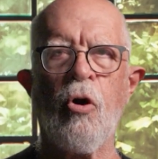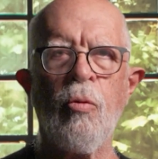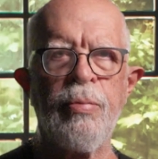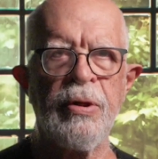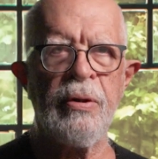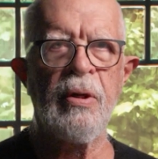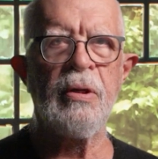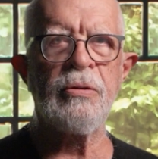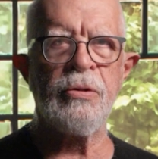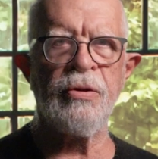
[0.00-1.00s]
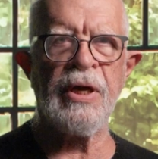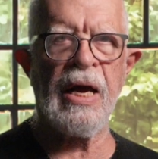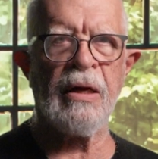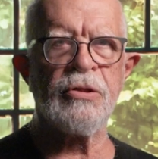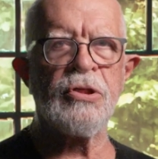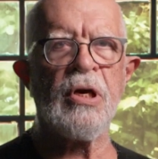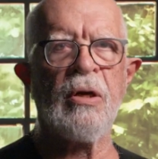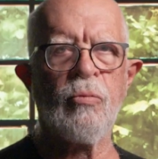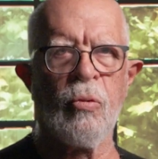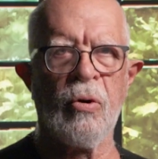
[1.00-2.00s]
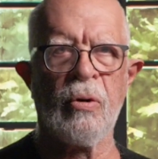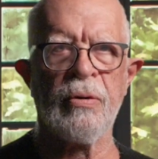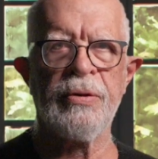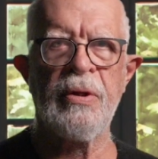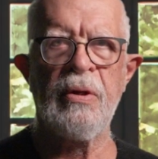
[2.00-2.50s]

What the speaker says: open to the outside world.